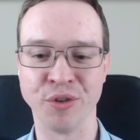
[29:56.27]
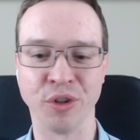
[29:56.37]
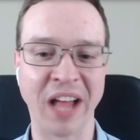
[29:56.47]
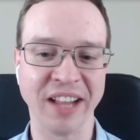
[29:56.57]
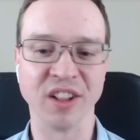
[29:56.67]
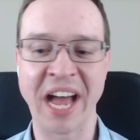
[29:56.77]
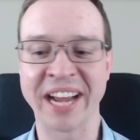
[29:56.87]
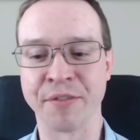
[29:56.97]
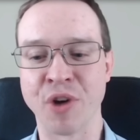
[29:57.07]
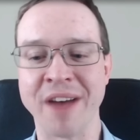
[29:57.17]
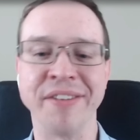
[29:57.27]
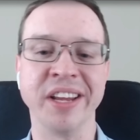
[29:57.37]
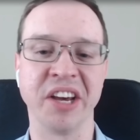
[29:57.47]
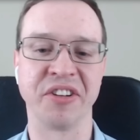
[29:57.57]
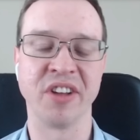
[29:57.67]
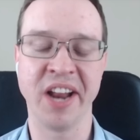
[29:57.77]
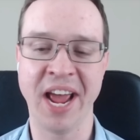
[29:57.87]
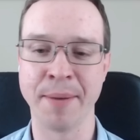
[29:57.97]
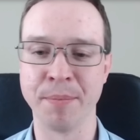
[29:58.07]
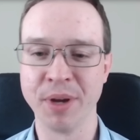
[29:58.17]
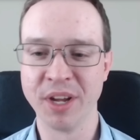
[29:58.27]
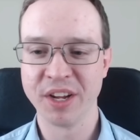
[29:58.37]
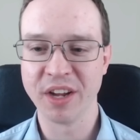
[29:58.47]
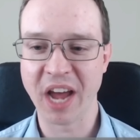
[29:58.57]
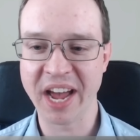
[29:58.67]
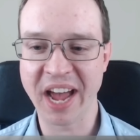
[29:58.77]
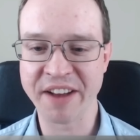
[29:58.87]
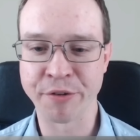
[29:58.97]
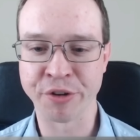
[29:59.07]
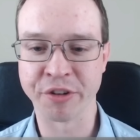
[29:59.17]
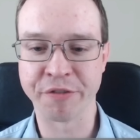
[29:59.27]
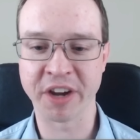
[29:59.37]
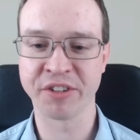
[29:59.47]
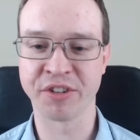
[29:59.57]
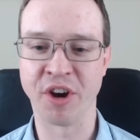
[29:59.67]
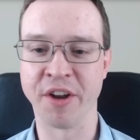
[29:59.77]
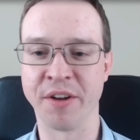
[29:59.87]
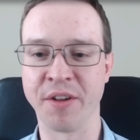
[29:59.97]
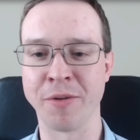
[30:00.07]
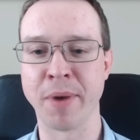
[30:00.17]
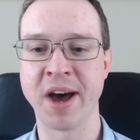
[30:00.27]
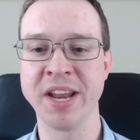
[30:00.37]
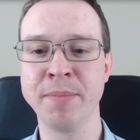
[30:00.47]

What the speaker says: lack of gravity has a lot of adverse effects on our body, but we've